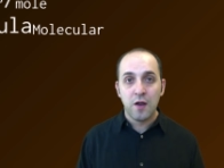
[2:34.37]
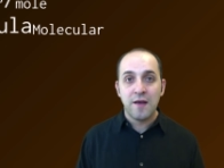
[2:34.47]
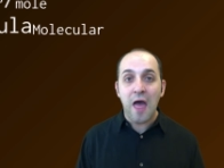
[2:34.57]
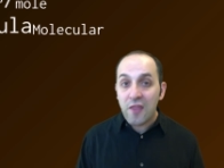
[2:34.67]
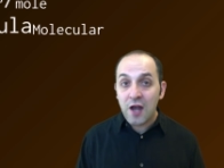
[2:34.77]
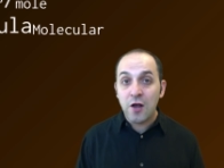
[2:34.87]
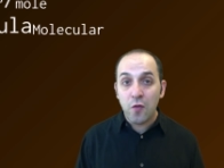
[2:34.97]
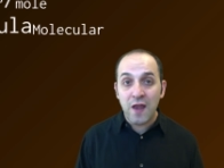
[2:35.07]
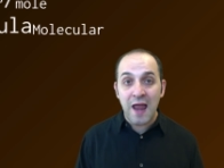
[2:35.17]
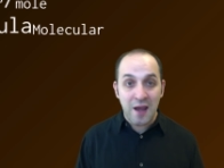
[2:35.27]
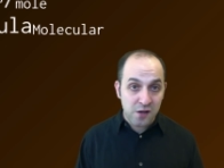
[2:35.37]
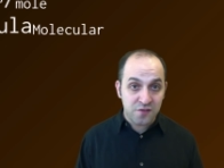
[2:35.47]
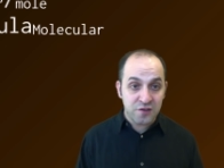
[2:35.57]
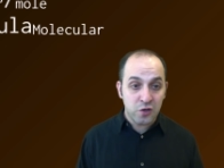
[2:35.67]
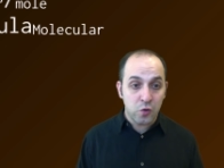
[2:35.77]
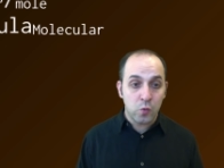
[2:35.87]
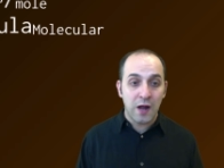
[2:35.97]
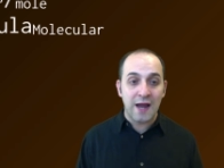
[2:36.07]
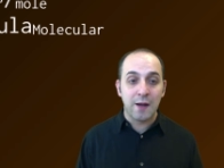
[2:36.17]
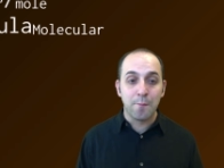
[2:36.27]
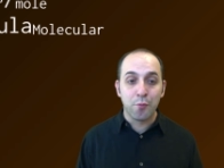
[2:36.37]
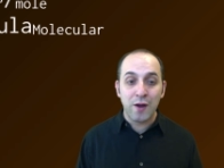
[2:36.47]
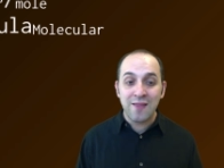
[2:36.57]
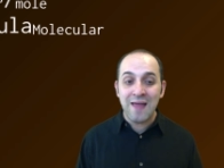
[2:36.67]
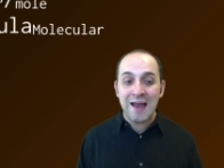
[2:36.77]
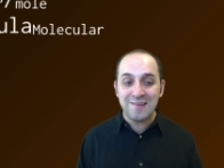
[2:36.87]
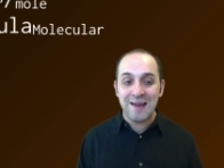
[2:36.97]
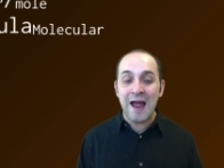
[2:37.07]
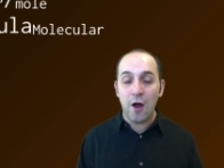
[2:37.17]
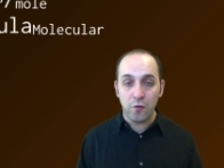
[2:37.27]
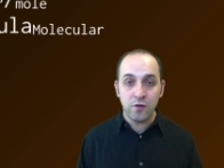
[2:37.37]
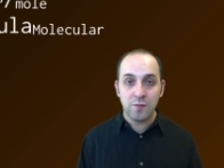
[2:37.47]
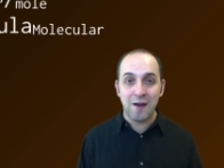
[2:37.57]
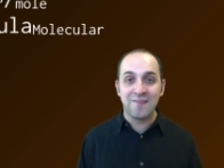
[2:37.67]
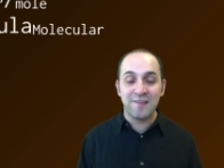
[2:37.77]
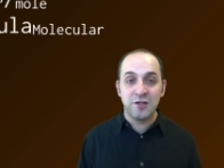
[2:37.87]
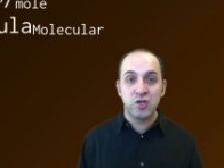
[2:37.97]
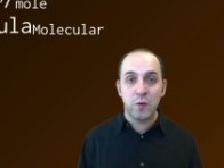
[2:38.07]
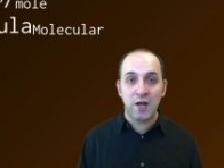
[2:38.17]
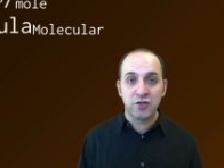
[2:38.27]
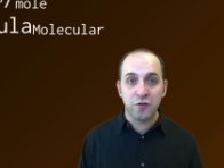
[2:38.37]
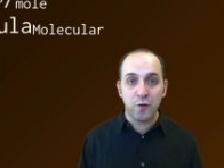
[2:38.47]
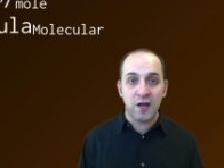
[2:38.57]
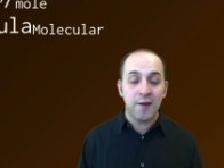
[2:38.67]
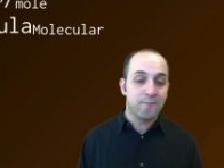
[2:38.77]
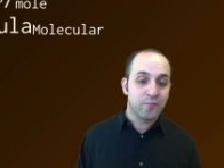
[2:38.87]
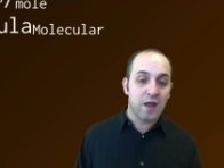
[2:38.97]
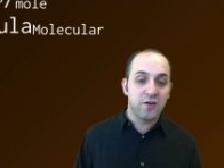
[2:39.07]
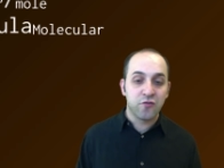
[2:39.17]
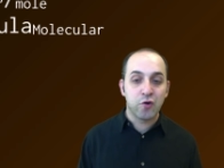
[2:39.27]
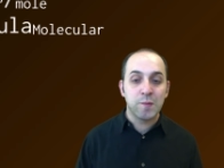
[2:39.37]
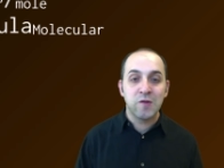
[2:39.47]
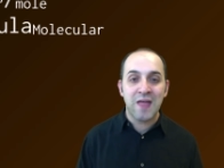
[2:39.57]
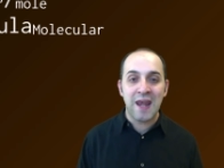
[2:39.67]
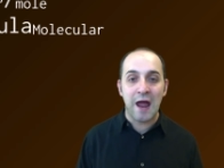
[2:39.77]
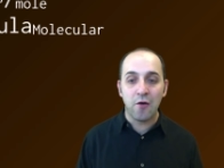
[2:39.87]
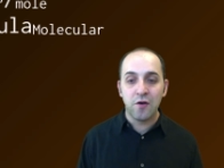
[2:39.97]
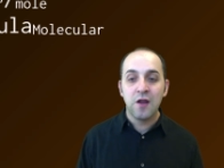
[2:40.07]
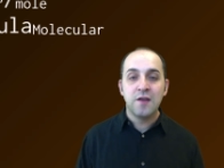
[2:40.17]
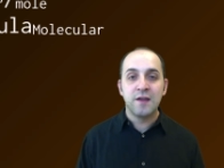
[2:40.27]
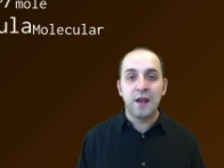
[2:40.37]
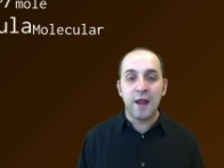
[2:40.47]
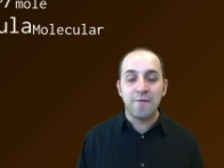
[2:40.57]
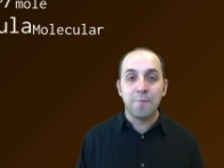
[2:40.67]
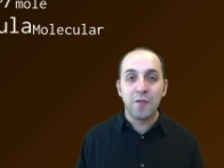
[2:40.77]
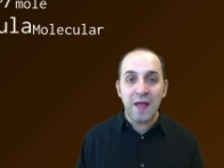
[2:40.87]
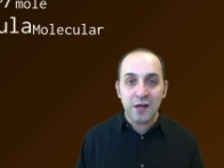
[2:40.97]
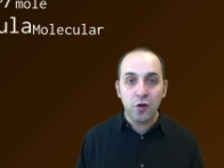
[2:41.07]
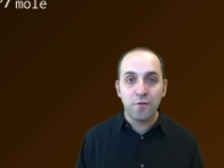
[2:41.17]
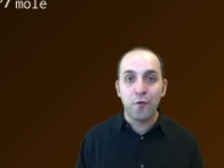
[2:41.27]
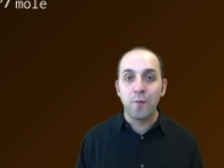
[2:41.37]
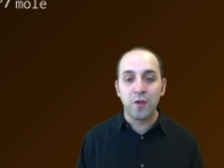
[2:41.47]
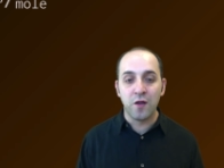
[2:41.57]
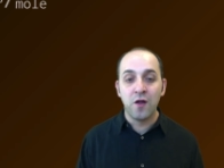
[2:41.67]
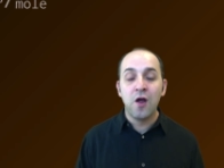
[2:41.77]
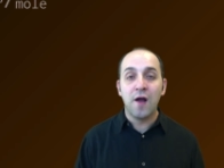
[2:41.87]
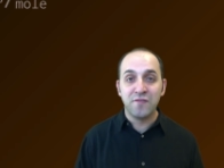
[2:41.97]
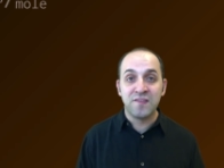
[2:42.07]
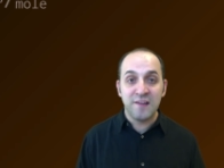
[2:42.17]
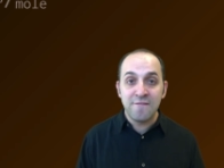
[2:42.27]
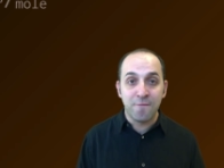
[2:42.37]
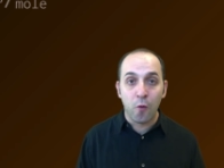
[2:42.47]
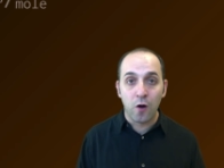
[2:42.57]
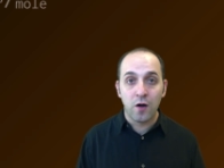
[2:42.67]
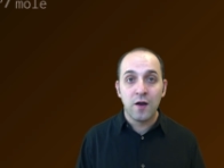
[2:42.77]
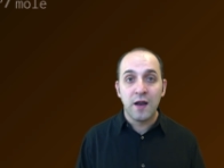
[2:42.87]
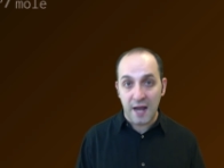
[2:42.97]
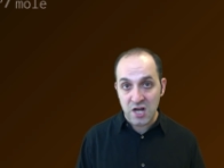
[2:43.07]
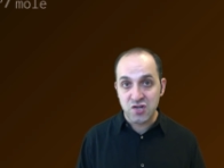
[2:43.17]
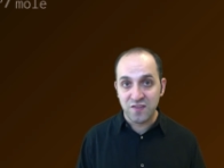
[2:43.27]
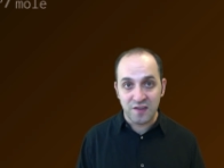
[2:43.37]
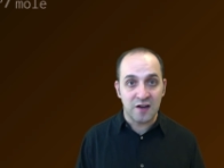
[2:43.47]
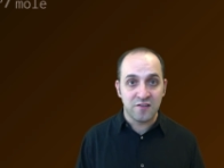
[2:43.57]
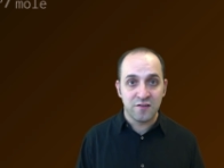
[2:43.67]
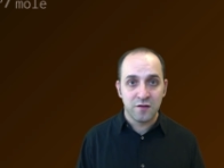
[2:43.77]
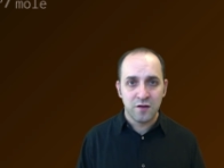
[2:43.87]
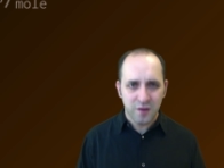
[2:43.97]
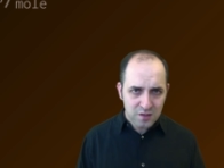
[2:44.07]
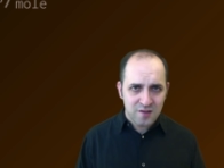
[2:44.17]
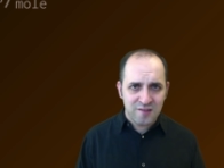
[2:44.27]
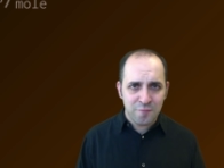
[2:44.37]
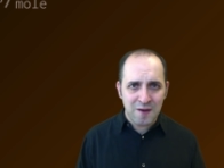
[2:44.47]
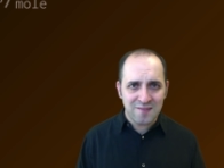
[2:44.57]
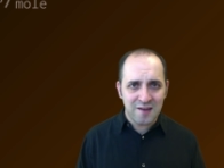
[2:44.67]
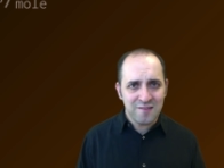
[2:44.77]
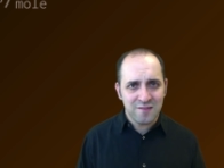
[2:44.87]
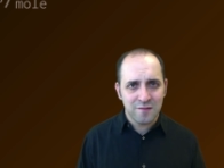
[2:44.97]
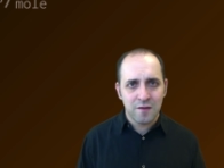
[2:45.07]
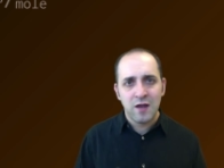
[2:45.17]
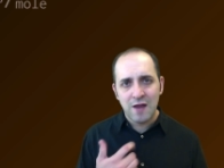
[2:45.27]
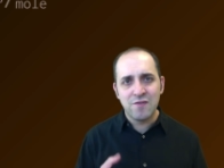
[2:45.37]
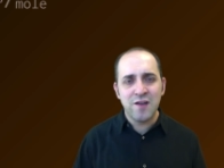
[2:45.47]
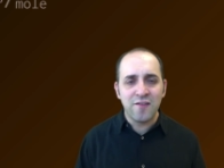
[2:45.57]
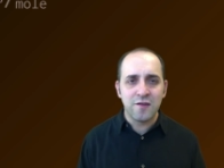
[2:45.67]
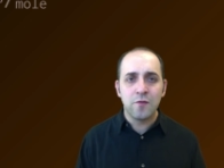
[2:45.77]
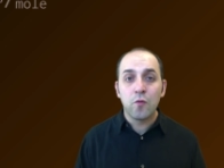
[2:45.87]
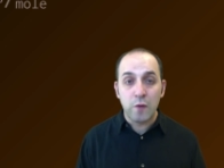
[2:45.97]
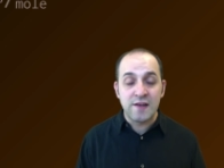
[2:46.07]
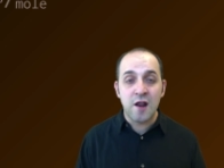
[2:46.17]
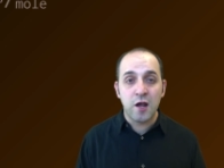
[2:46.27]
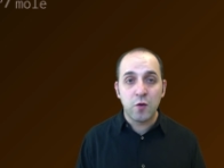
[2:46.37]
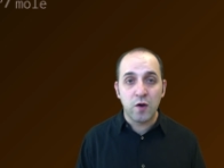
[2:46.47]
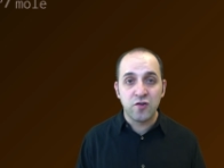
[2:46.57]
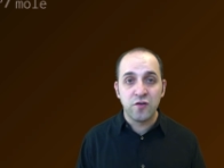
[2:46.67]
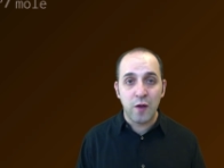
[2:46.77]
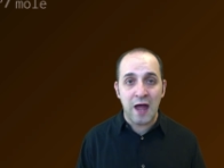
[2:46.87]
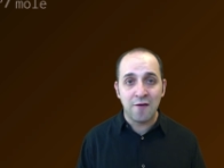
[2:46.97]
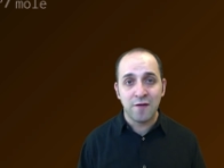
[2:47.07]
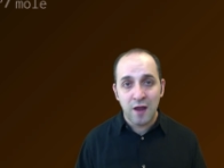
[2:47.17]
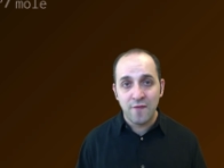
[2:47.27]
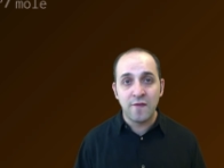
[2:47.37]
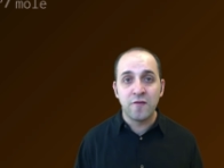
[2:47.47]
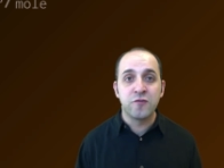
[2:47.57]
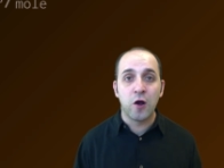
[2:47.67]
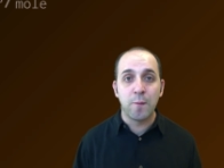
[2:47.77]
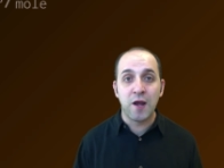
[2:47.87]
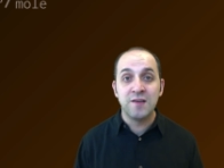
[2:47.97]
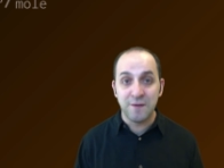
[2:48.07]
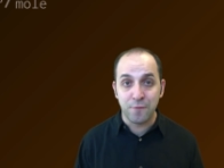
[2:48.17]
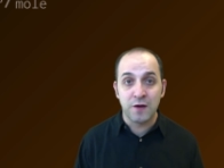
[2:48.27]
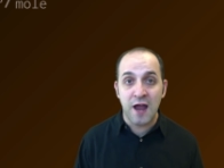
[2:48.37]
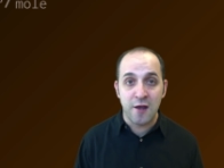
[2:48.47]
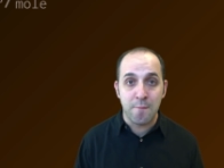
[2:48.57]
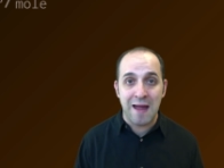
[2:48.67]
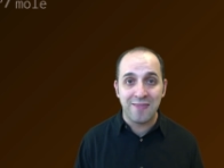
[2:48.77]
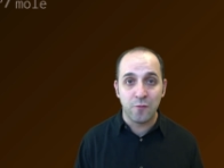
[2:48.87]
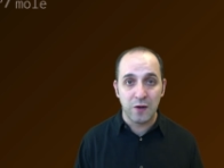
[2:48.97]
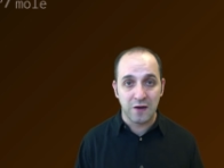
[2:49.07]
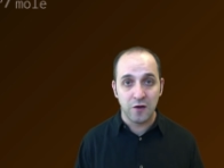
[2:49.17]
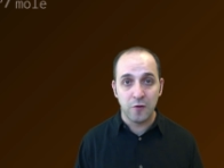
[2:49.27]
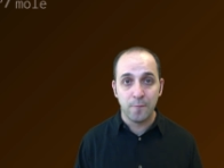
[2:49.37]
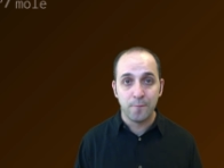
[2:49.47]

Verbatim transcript: Now that I know that n is 2, I can bring that down to my C2H3 and distribute that out to get a molecular formula of C4H6. Does this make sense? If it doesn't, write down any questions you have, and then let's talk about a different kind of math that we can do.